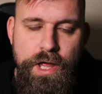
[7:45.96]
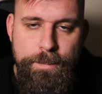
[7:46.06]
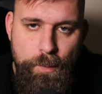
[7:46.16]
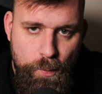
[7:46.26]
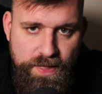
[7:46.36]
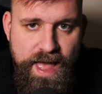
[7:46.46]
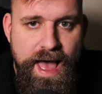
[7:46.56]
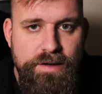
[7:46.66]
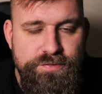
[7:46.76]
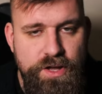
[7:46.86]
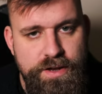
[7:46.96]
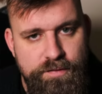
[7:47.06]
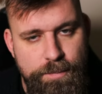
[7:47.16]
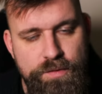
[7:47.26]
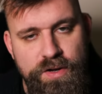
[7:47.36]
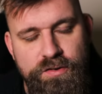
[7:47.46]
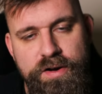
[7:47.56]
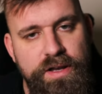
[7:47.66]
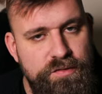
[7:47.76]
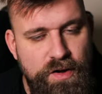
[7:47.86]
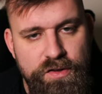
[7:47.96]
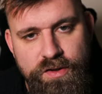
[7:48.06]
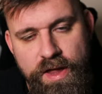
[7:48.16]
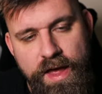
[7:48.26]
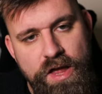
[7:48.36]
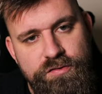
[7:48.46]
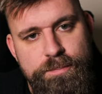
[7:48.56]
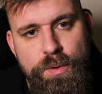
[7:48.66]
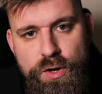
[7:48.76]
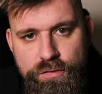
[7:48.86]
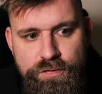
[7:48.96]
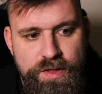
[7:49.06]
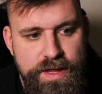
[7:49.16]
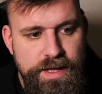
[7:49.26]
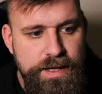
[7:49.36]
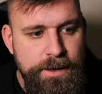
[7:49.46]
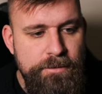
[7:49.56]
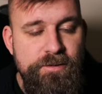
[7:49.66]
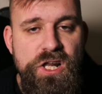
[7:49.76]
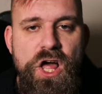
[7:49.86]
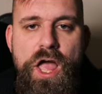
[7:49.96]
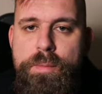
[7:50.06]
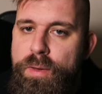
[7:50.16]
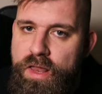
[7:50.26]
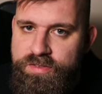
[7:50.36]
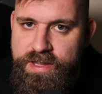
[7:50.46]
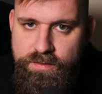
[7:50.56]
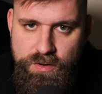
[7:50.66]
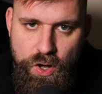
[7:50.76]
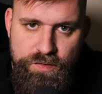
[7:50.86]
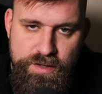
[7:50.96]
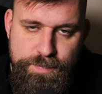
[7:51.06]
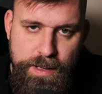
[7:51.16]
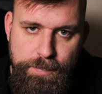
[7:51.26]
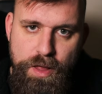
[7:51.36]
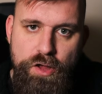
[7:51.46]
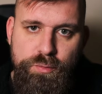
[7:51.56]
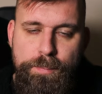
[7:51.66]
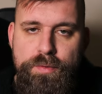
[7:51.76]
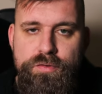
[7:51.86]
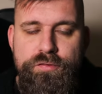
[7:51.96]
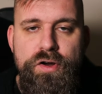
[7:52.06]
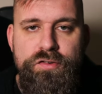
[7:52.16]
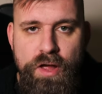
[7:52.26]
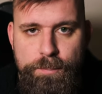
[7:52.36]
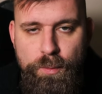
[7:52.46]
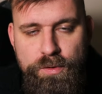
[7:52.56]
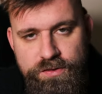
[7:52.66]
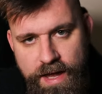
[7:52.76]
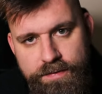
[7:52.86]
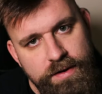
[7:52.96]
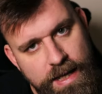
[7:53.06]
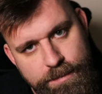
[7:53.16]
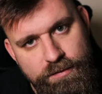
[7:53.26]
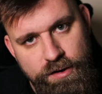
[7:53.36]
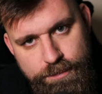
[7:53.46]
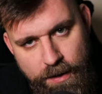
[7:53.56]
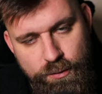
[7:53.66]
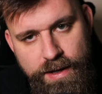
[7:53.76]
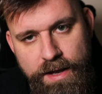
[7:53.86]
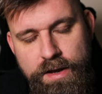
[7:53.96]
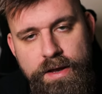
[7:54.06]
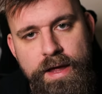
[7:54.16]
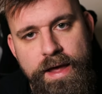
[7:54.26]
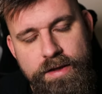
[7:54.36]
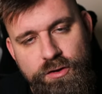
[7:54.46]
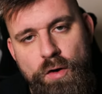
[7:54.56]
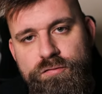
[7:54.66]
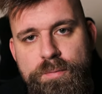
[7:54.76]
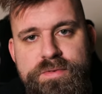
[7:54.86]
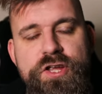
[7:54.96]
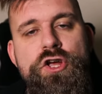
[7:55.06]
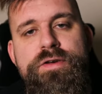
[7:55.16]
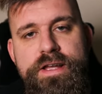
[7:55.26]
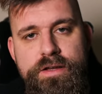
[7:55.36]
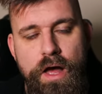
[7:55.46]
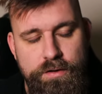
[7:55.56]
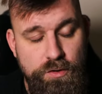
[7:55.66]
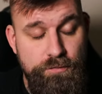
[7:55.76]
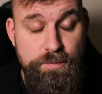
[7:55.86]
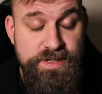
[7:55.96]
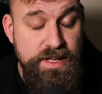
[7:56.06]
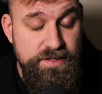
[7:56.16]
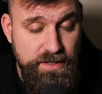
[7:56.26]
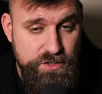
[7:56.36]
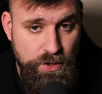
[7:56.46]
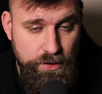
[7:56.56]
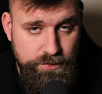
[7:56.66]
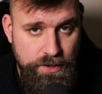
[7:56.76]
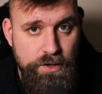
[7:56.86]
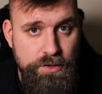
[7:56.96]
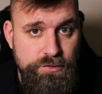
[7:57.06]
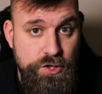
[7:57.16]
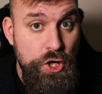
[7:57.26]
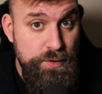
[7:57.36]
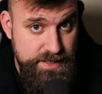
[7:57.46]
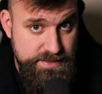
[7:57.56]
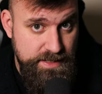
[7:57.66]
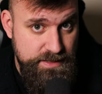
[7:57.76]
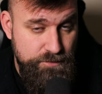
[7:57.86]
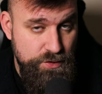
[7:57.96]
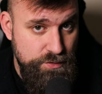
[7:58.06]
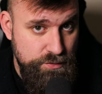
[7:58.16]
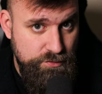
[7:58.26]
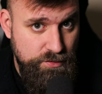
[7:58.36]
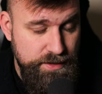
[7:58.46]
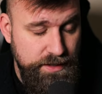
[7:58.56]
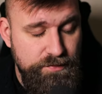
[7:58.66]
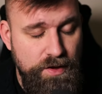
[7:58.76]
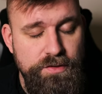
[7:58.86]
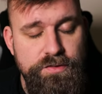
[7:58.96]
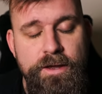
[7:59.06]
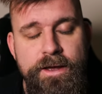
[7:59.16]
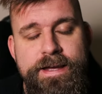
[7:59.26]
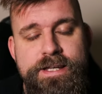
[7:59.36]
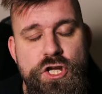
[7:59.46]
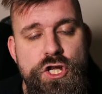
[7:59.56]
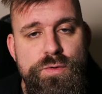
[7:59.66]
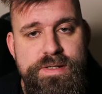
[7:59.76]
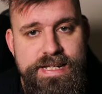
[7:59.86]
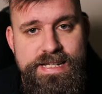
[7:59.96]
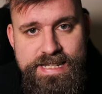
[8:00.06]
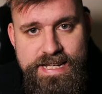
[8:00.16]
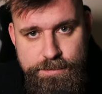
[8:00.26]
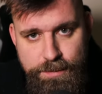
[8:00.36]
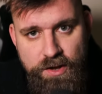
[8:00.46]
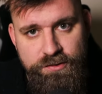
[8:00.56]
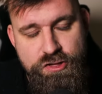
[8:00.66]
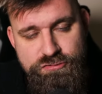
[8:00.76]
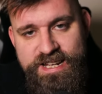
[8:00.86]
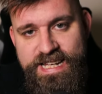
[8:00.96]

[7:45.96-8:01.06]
But what they have done in removing grinding advance is remove the reliability of a lot of these big blast weapons, for example, the standard Lehman Russ battle cannon. It's gone from d6 shots, 2d6 if you use grinding advance, to D6 plus 3